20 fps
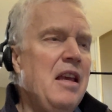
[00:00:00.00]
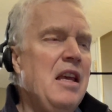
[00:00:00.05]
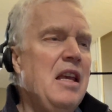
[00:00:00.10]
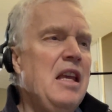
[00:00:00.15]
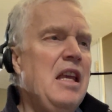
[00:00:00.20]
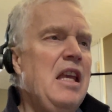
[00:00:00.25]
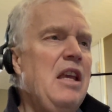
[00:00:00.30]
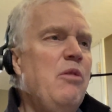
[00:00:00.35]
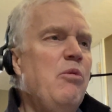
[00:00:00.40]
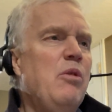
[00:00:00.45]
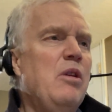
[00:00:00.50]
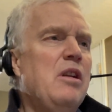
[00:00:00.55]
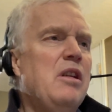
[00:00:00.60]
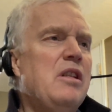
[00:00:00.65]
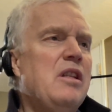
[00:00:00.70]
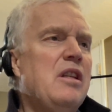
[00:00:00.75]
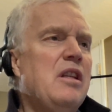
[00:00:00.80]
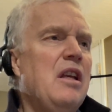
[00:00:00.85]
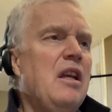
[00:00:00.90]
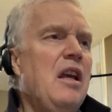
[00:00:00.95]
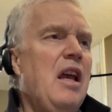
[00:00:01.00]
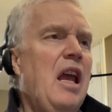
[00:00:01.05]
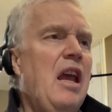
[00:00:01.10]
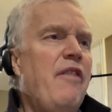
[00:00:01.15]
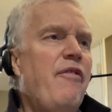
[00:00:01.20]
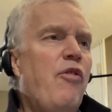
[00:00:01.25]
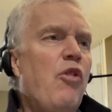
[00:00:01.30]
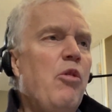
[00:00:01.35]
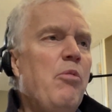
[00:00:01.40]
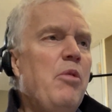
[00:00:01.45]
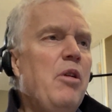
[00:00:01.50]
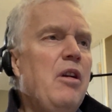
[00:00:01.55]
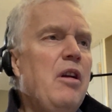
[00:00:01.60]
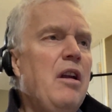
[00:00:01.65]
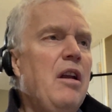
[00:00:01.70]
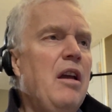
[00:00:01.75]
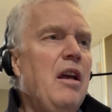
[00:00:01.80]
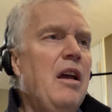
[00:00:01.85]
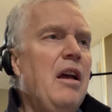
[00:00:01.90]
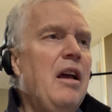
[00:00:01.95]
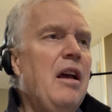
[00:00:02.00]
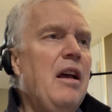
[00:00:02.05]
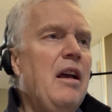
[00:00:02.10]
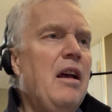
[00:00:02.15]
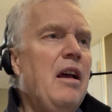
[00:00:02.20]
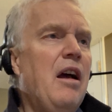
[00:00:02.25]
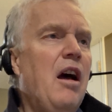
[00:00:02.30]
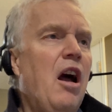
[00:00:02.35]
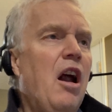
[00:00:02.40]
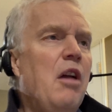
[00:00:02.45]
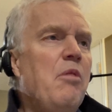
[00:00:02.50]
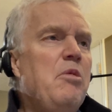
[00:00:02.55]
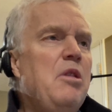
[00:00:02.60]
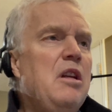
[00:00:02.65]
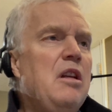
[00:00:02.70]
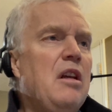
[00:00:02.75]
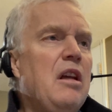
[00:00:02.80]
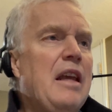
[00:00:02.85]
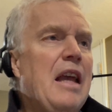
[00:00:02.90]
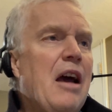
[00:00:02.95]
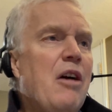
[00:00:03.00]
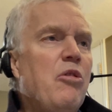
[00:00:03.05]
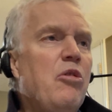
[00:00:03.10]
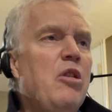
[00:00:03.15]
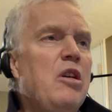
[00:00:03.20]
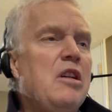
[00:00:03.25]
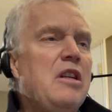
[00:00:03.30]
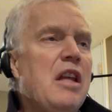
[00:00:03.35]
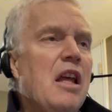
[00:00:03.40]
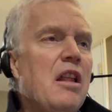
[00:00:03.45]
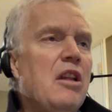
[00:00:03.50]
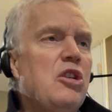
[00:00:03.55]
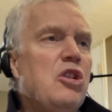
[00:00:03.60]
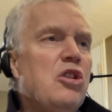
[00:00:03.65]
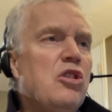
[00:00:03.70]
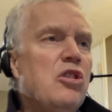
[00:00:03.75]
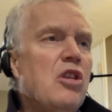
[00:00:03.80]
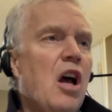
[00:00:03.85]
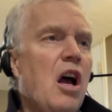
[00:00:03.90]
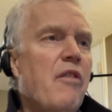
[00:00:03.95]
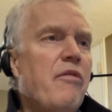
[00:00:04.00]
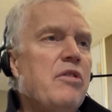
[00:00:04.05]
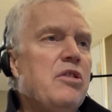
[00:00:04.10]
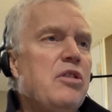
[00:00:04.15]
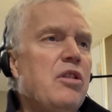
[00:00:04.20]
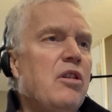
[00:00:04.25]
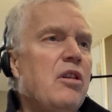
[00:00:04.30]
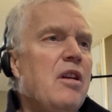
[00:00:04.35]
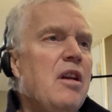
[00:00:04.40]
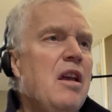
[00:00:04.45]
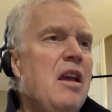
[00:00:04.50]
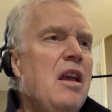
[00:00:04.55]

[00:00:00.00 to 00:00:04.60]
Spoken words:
He was a former Army counterintelligence officer.